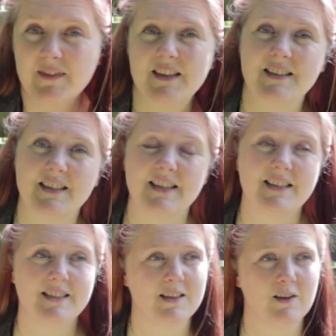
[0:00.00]
This
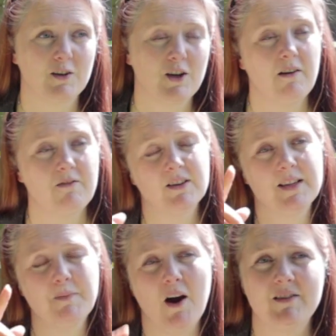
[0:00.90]
is
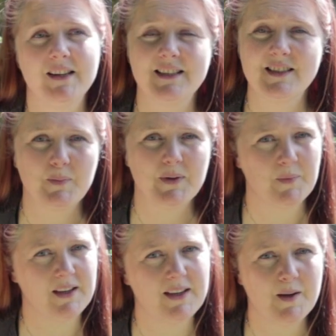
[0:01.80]
currently Mara Knits, but I'm
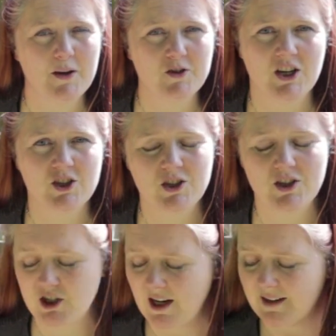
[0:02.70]
thinking about changing
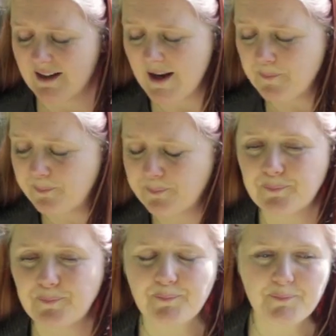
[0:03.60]
the channel name.
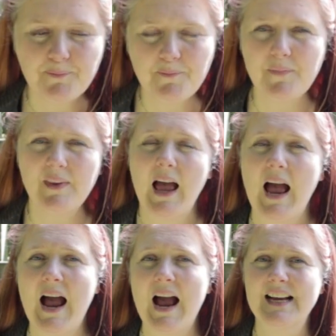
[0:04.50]

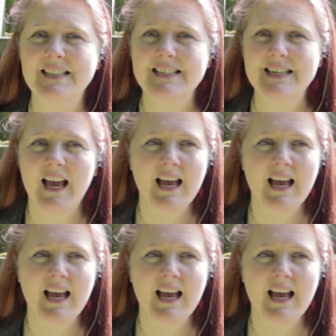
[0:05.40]
And